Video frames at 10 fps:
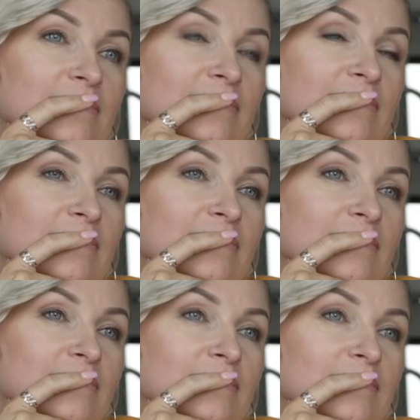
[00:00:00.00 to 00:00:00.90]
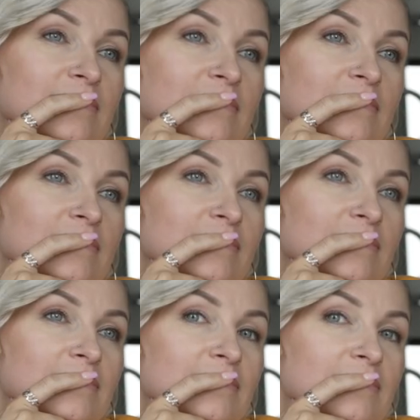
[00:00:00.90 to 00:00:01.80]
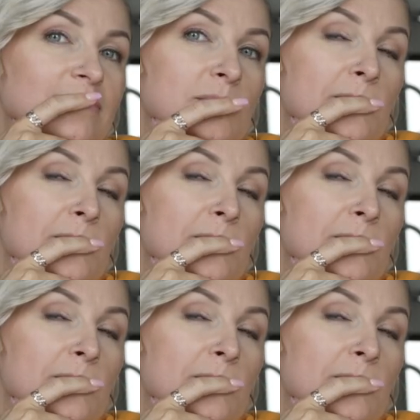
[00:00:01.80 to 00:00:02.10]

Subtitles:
(silent)